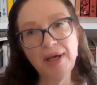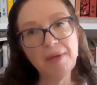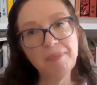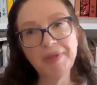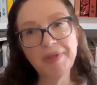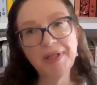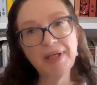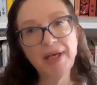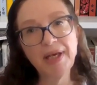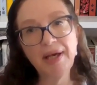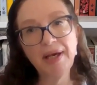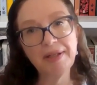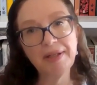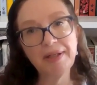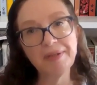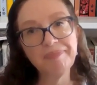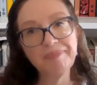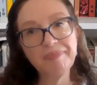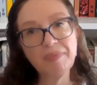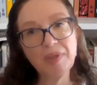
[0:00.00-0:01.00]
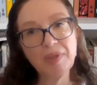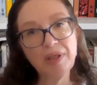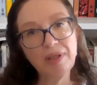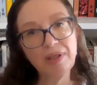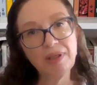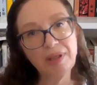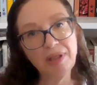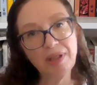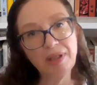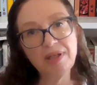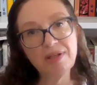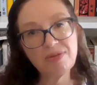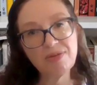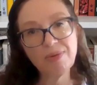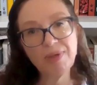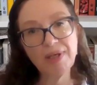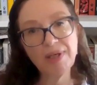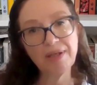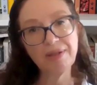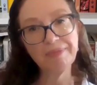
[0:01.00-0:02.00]
happen again in
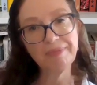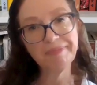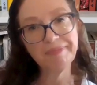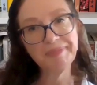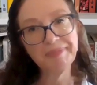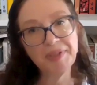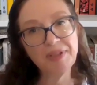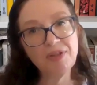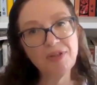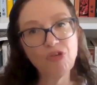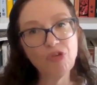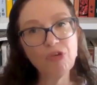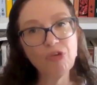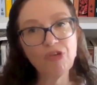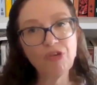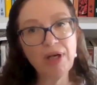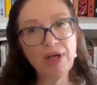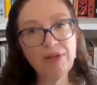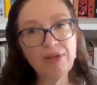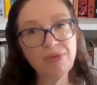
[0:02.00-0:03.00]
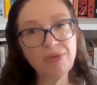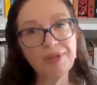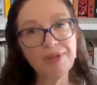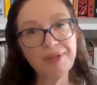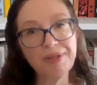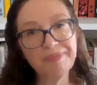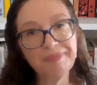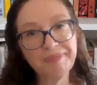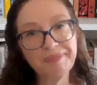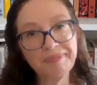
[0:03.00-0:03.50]
Israel, in the Jewish country.